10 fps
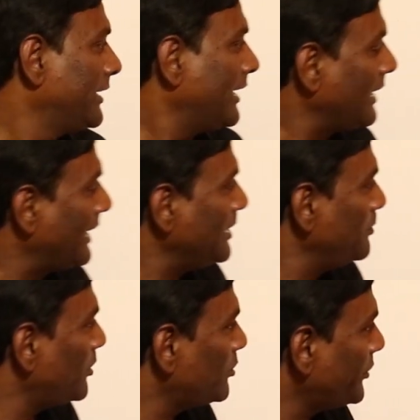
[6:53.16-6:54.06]
At lagging
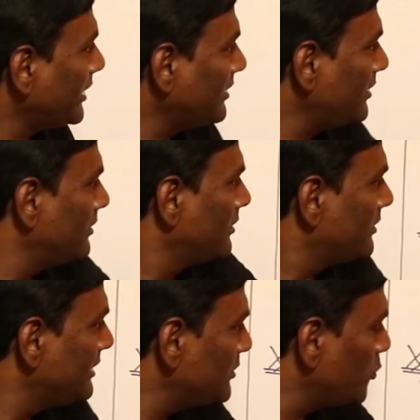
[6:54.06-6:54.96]
power factor
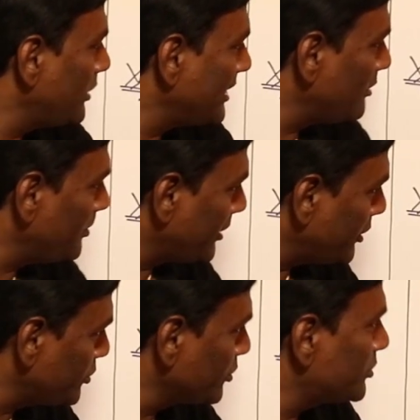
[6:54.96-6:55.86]
this voltage will be
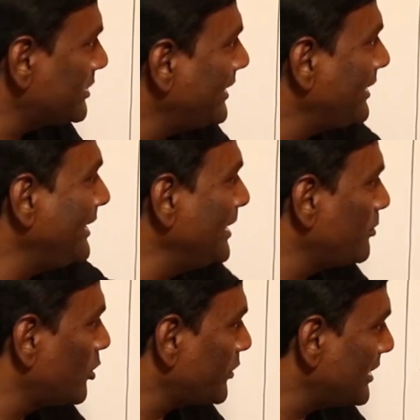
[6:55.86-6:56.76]
reduced, at leading
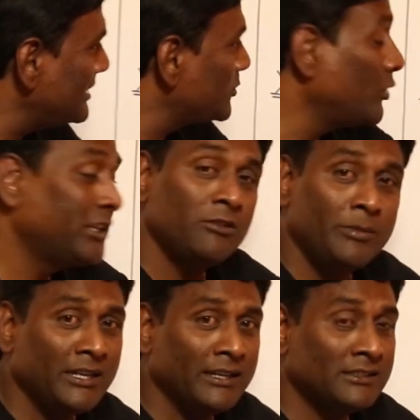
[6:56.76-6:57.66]
power factor this voltage will
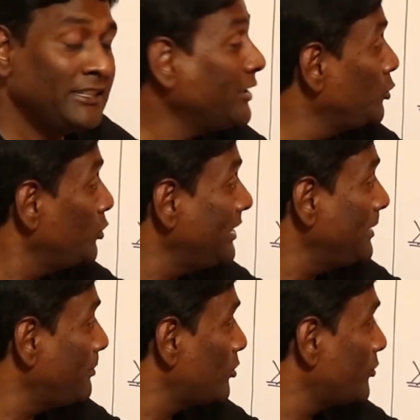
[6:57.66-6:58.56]
be increased, at
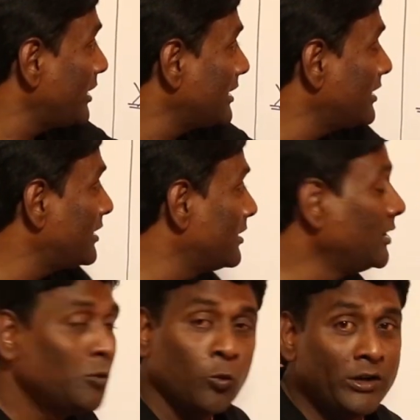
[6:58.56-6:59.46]
unity power factor
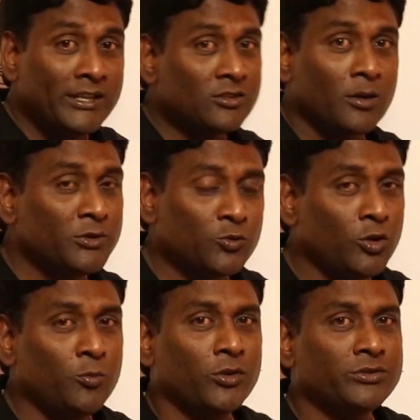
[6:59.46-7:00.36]
voltage drop is going
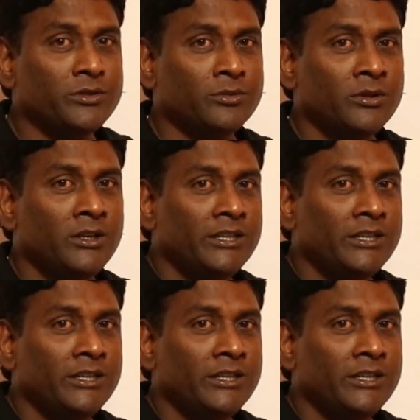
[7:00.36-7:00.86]
to be positive.